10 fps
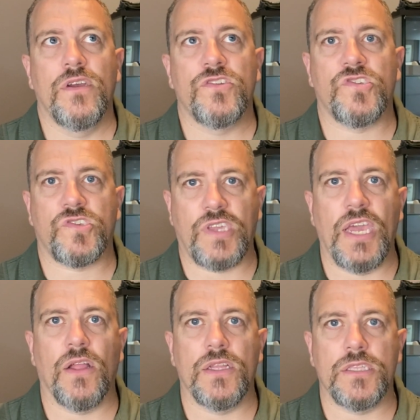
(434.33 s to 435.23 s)

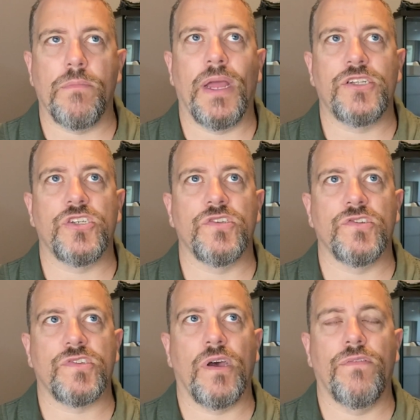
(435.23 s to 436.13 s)
scale and
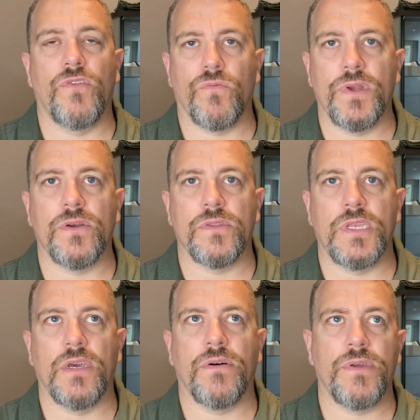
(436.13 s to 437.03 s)
dimensions of the real
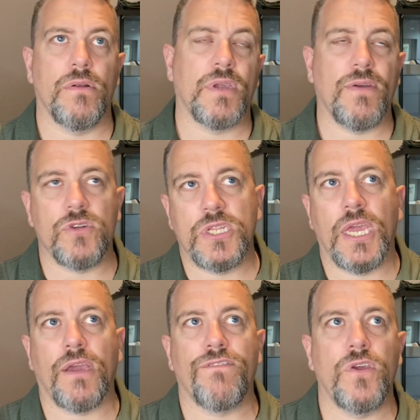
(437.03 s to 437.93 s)
deal, give or
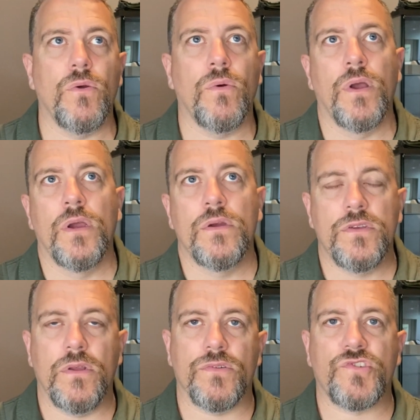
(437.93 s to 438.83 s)
take a few
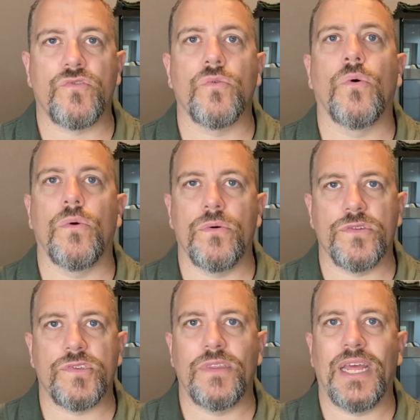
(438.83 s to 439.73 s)
screw
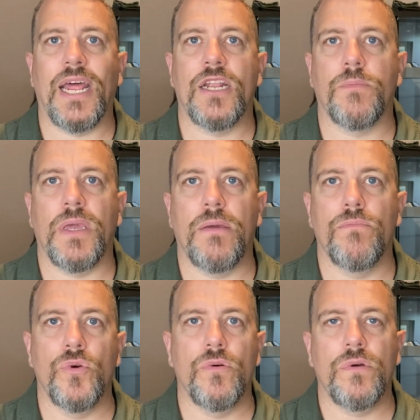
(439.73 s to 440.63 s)
holes that had to be
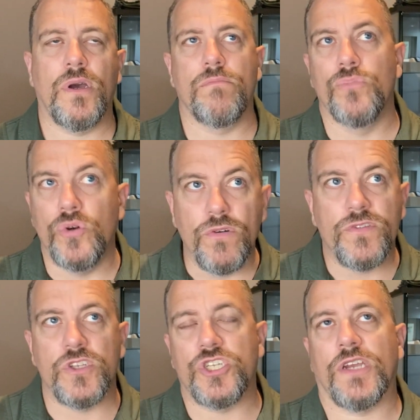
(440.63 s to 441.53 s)

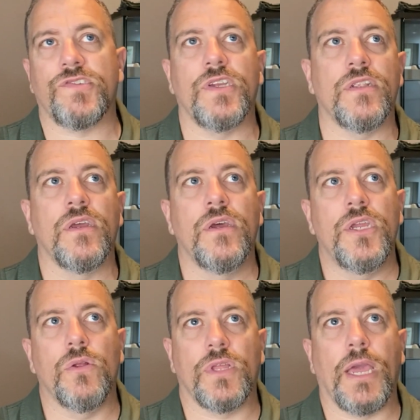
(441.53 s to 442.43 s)
moved, adjusted,
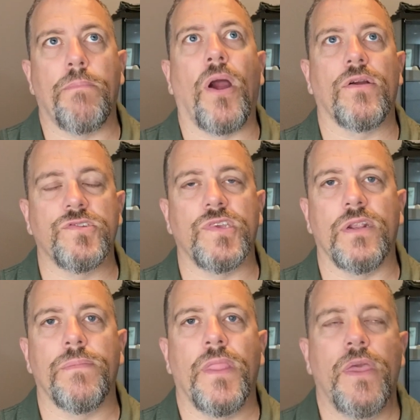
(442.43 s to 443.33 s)
to get parts
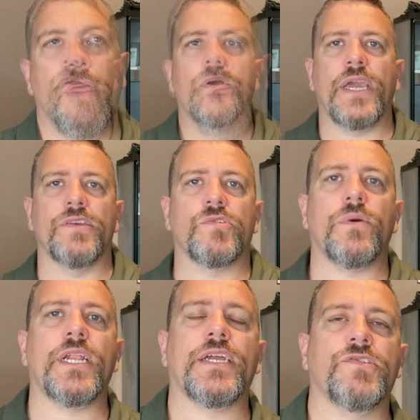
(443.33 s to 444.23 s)
in. Okay, so
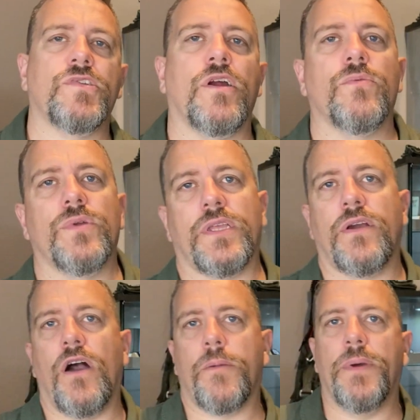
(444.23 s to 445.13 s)
we're going to get started with the
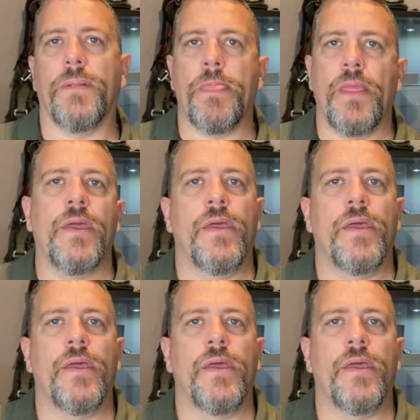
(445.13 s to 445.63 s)
cockpit.